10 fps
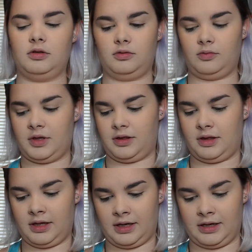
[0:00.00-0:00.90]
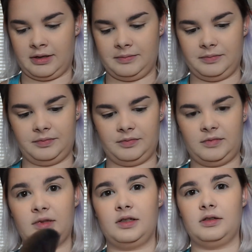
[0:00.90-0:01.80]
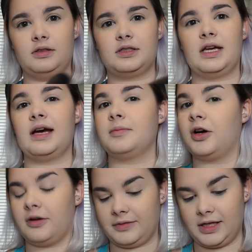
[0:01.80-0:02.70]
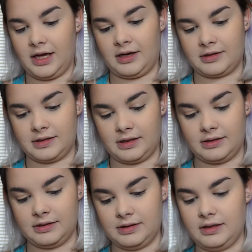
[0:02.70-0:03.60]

with that, tap off the excess,